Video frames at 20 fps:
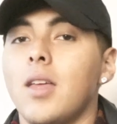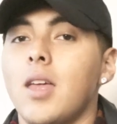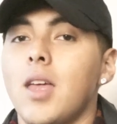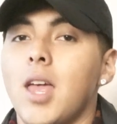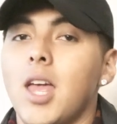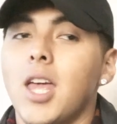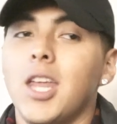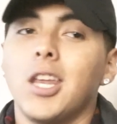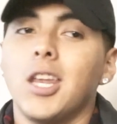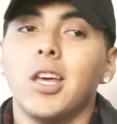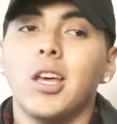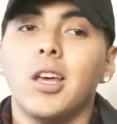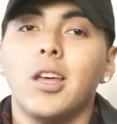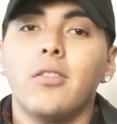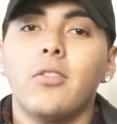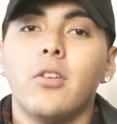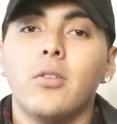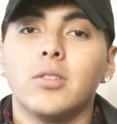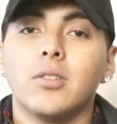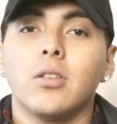And
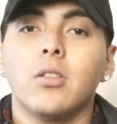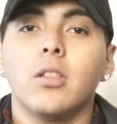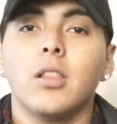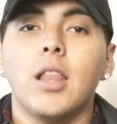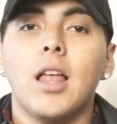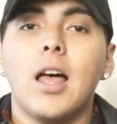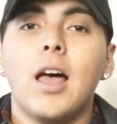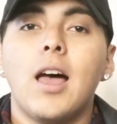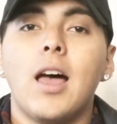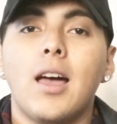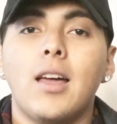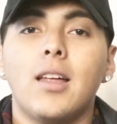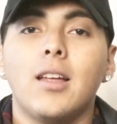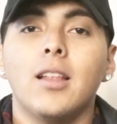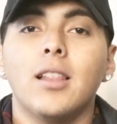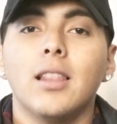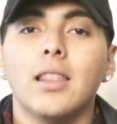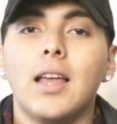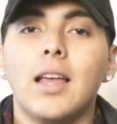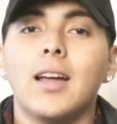there's a lot
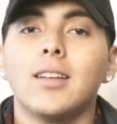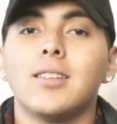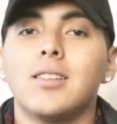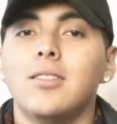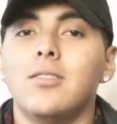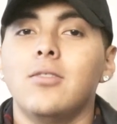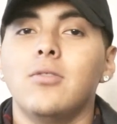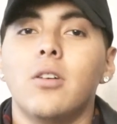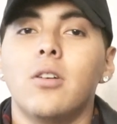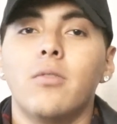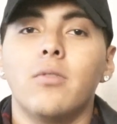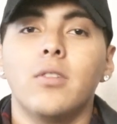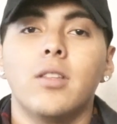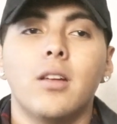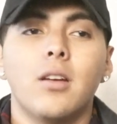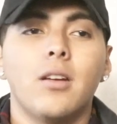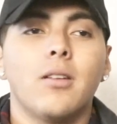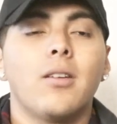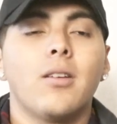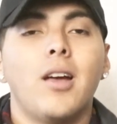to do over
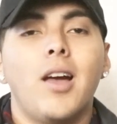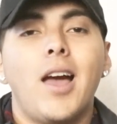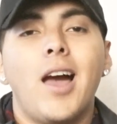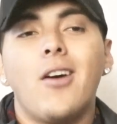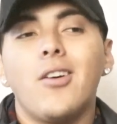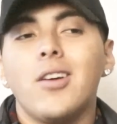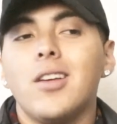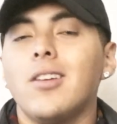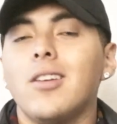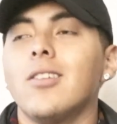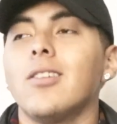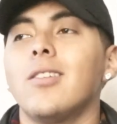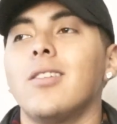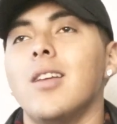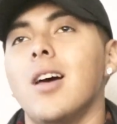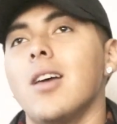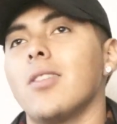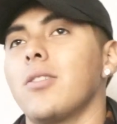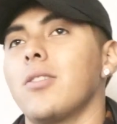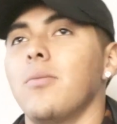there. Out here,
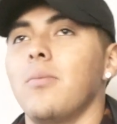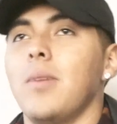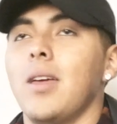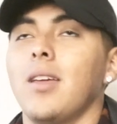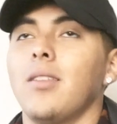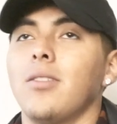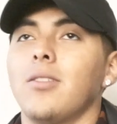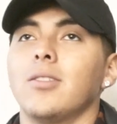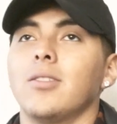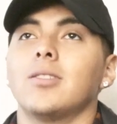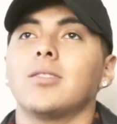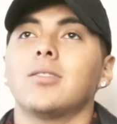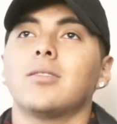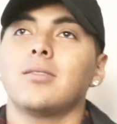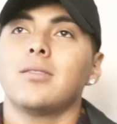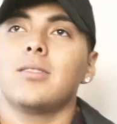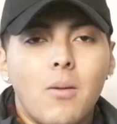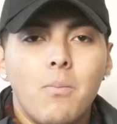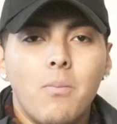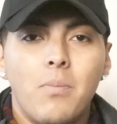nothing, man.
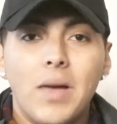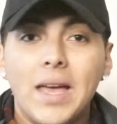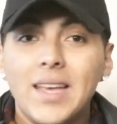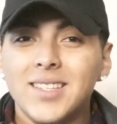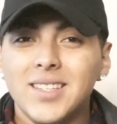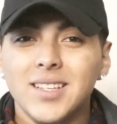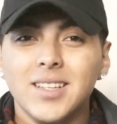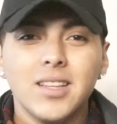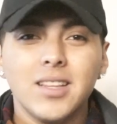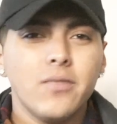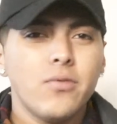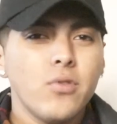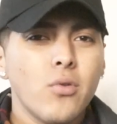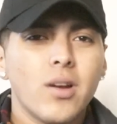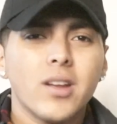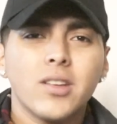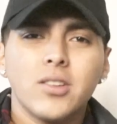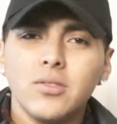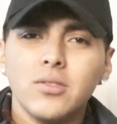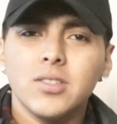There's basically, if you
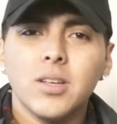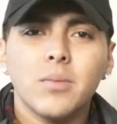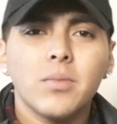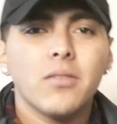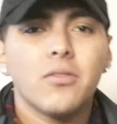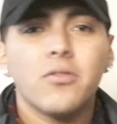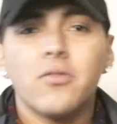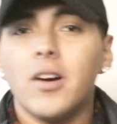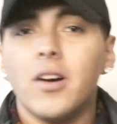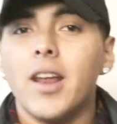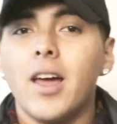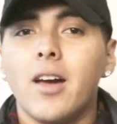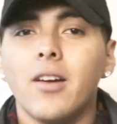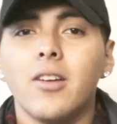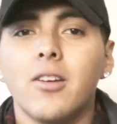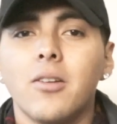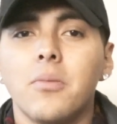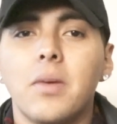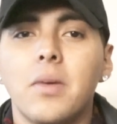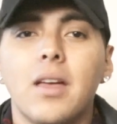want to do something fun out
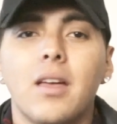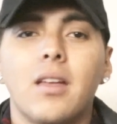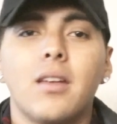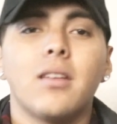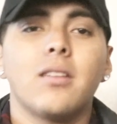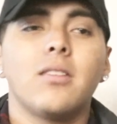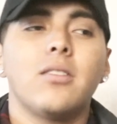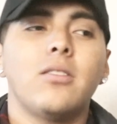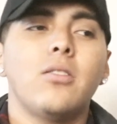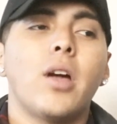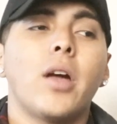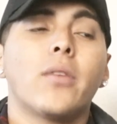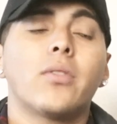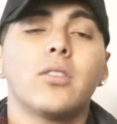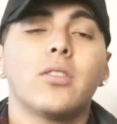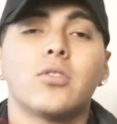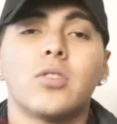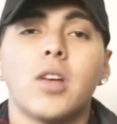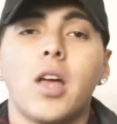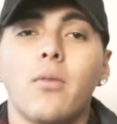here, man, you have
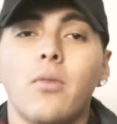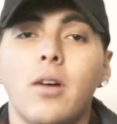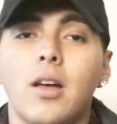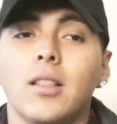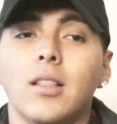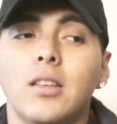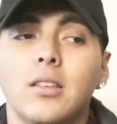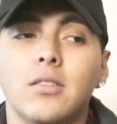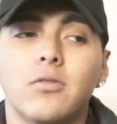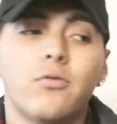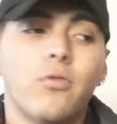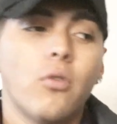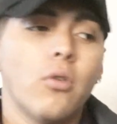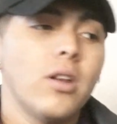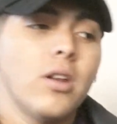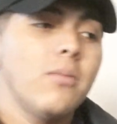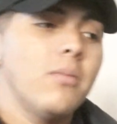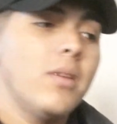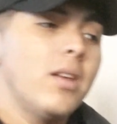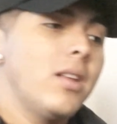to travel at least
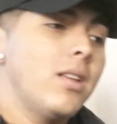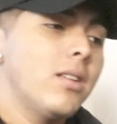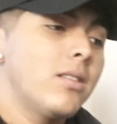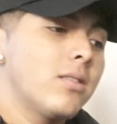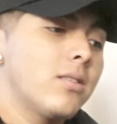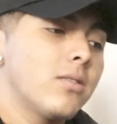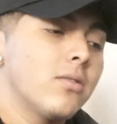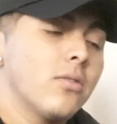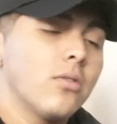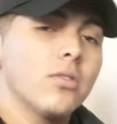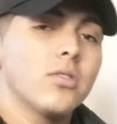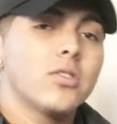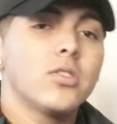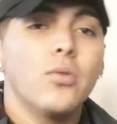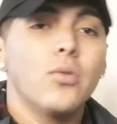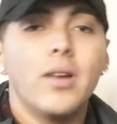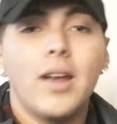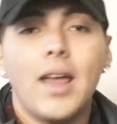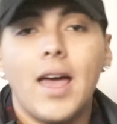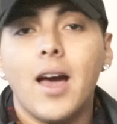40 minutes
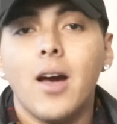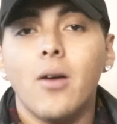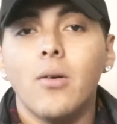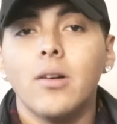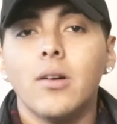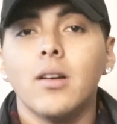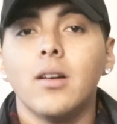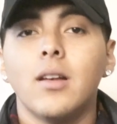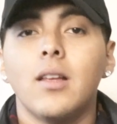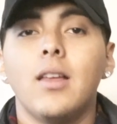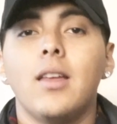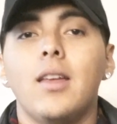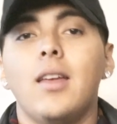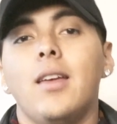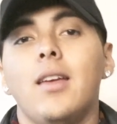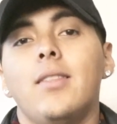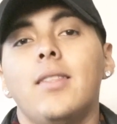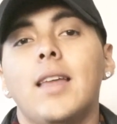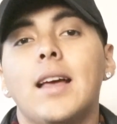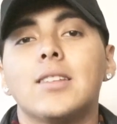to an hour,
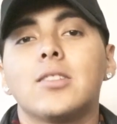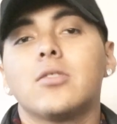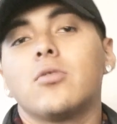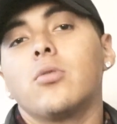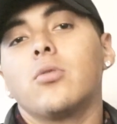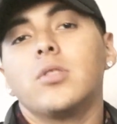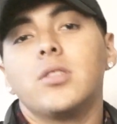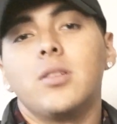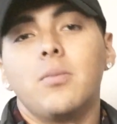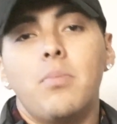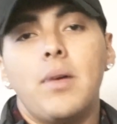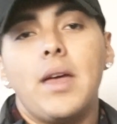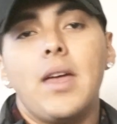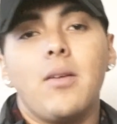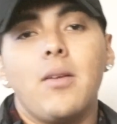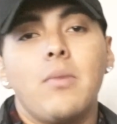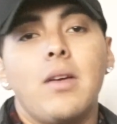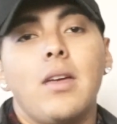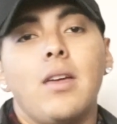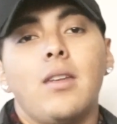and that's towards the
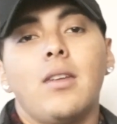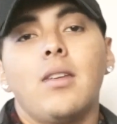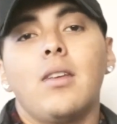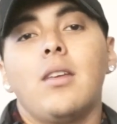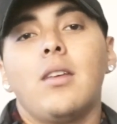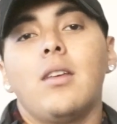Bay, man.